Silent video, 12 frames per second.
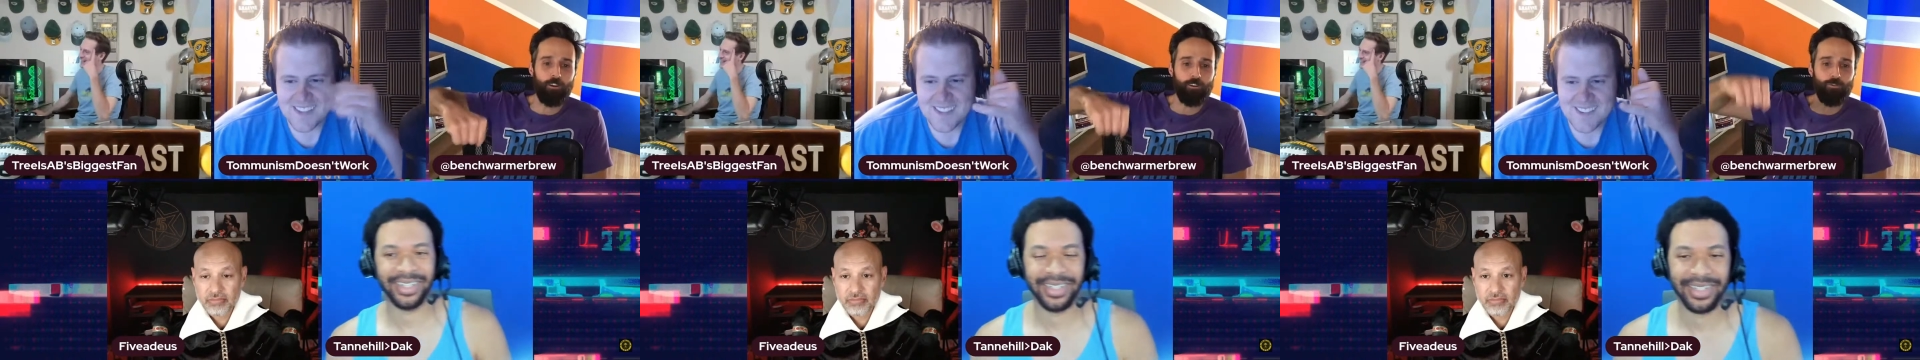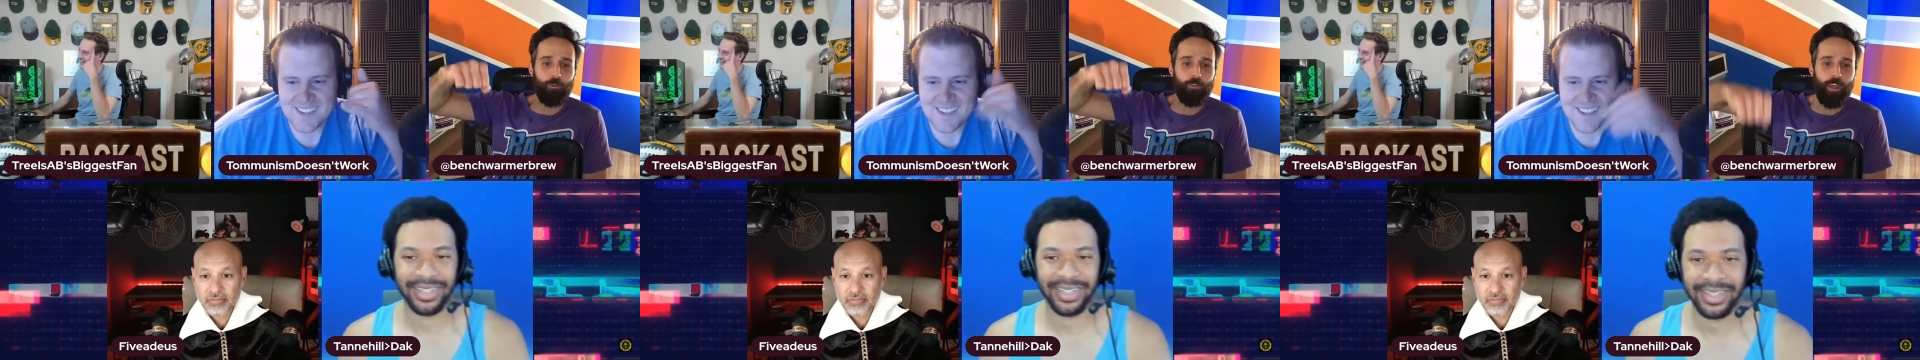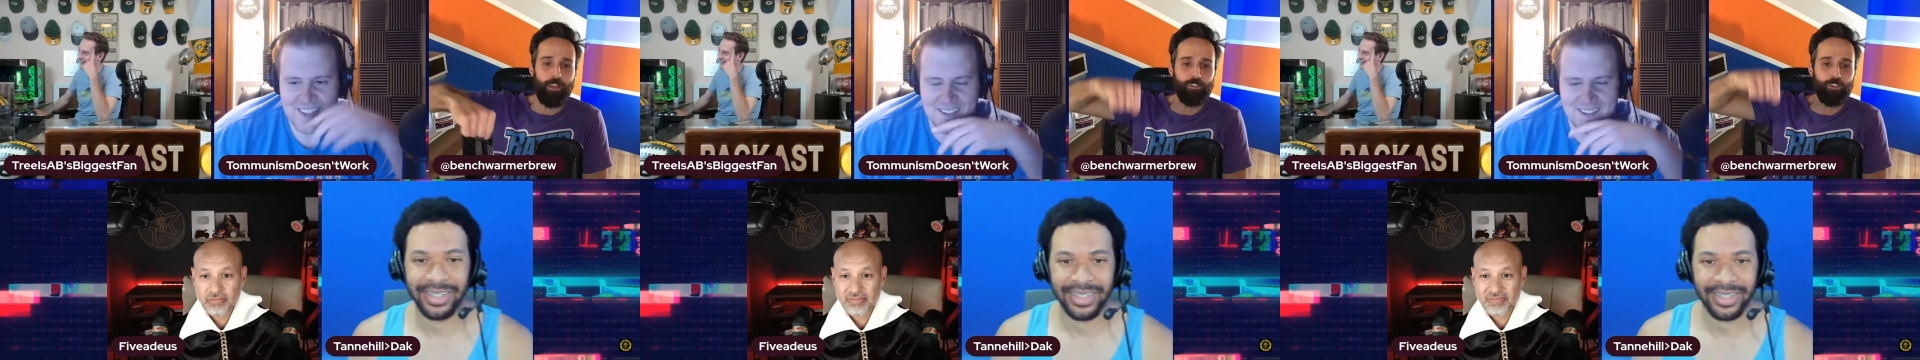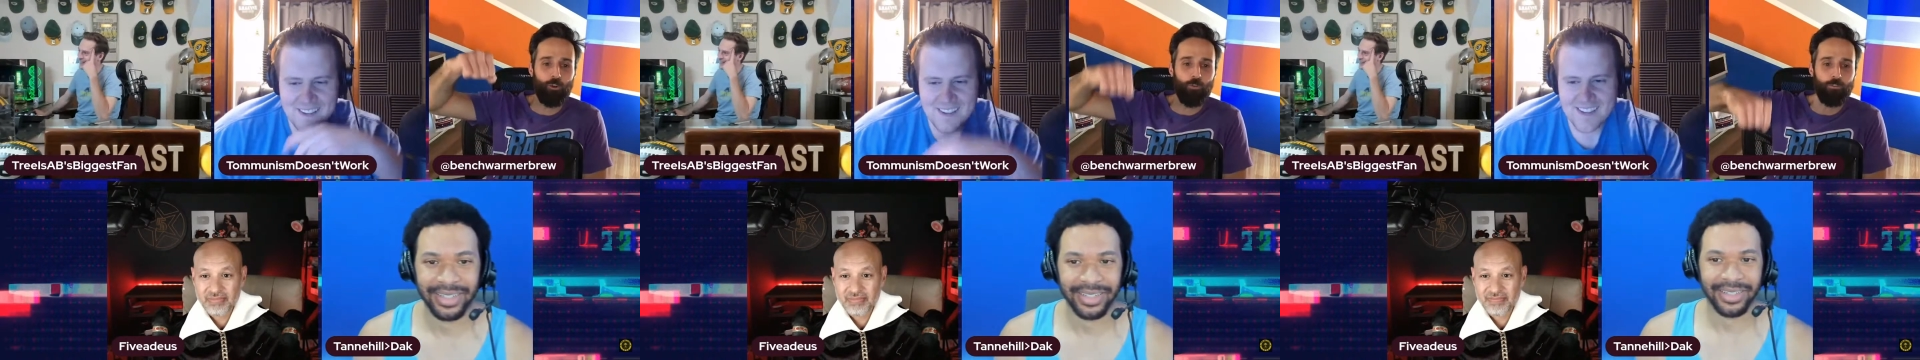Speaker 1: carts with Head
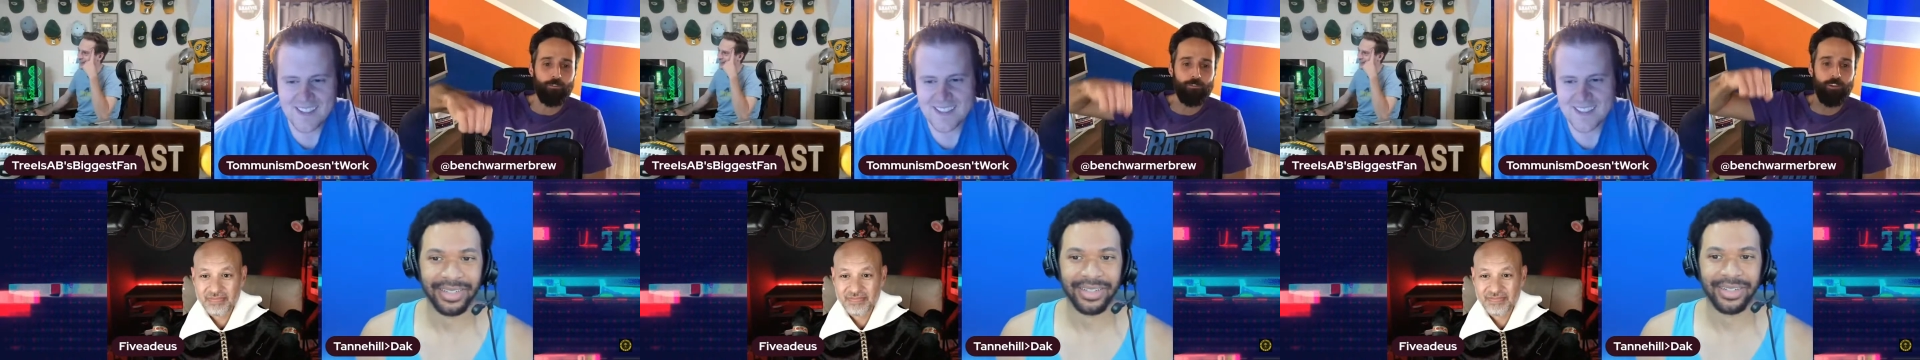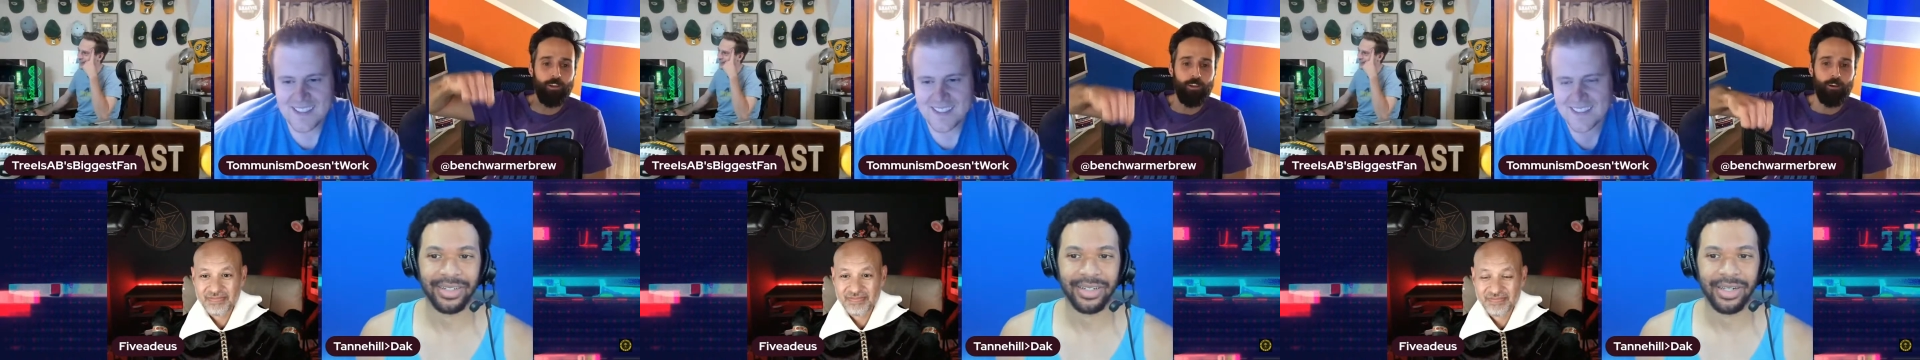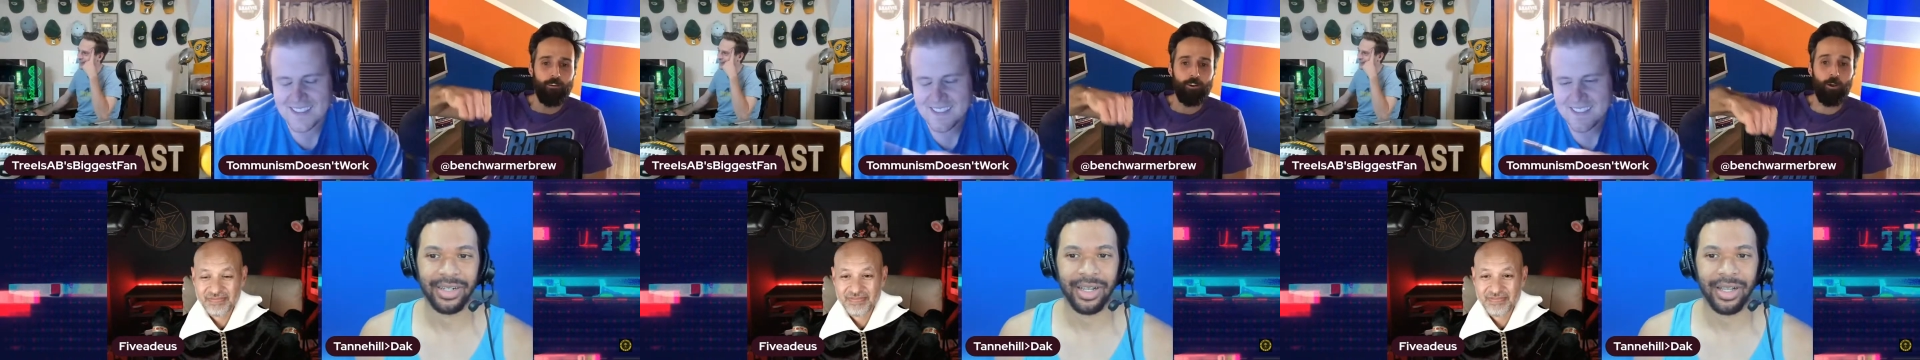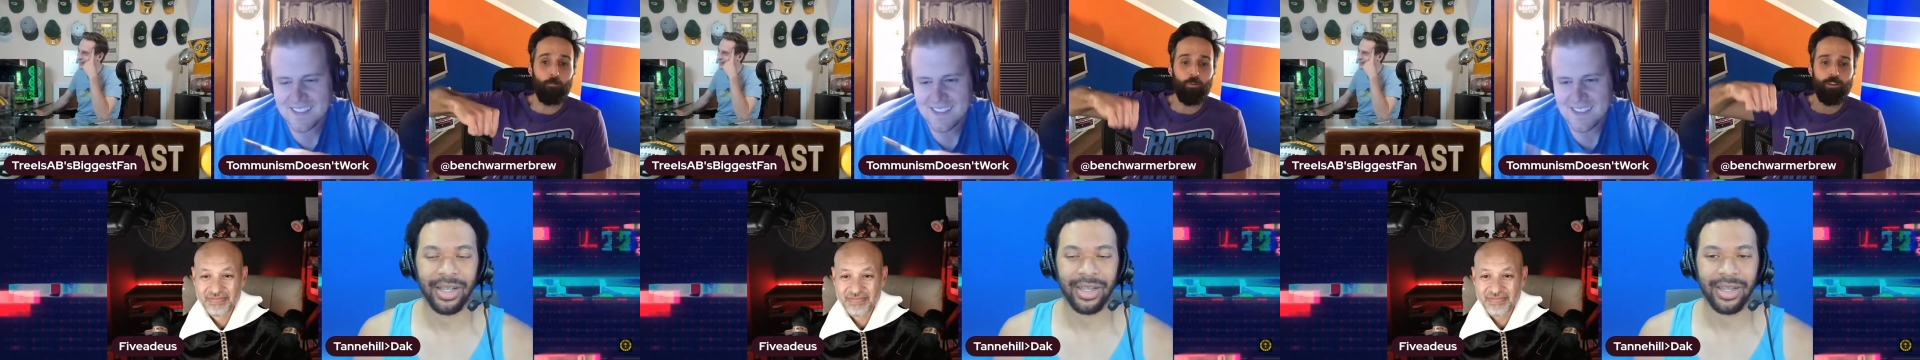and Shoulders
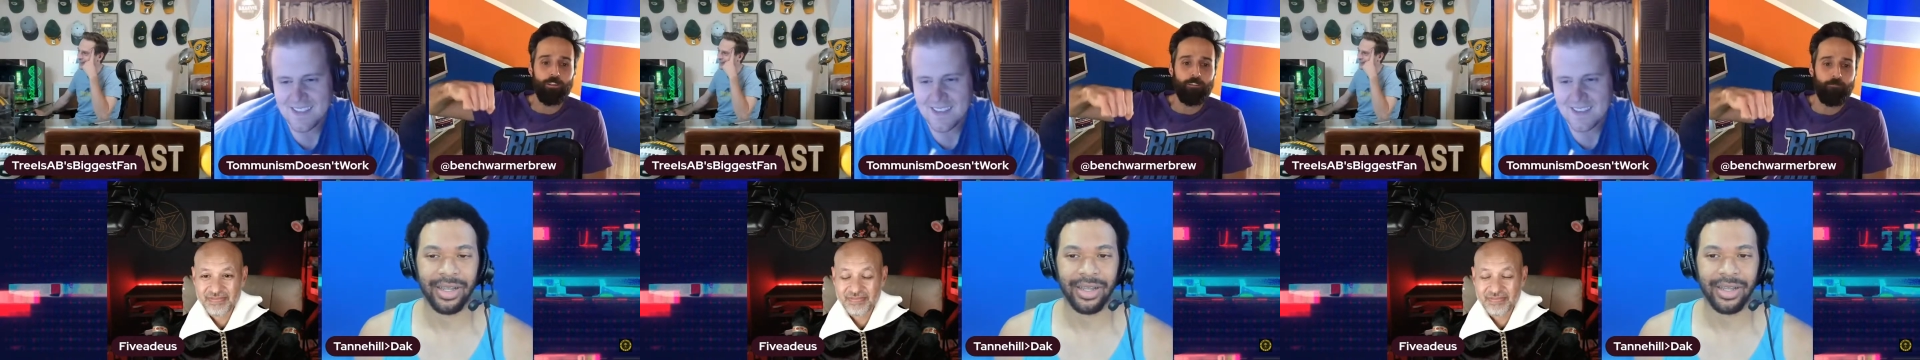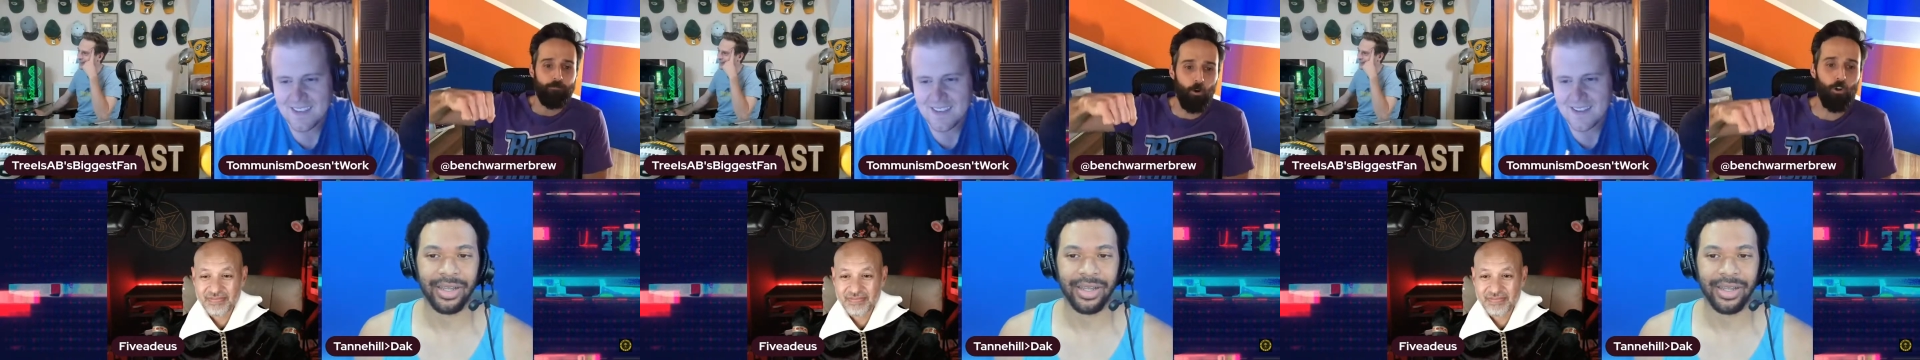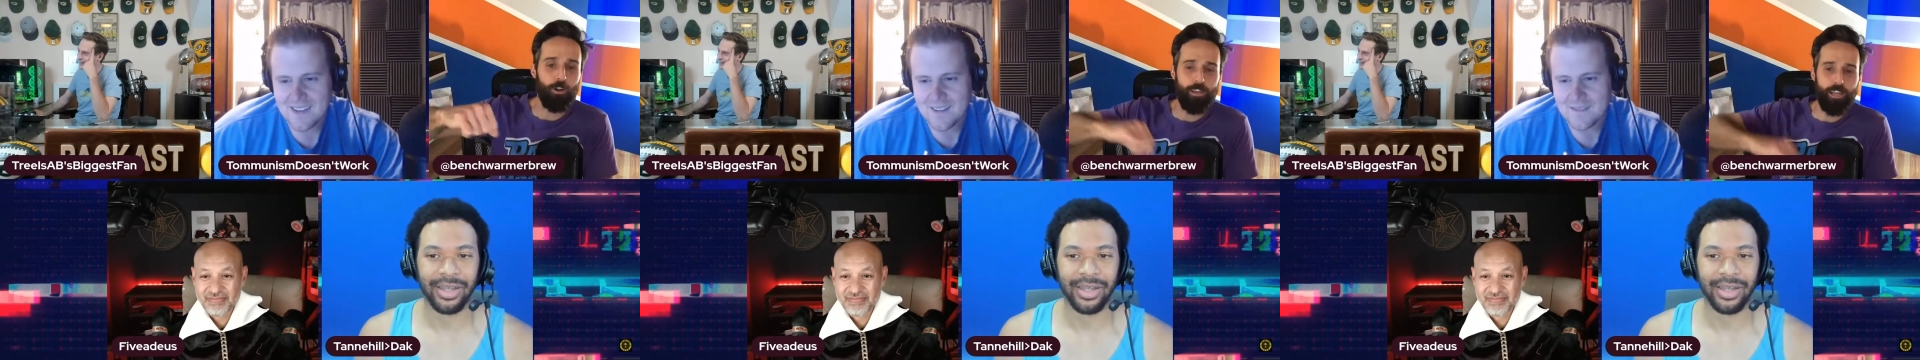completely full,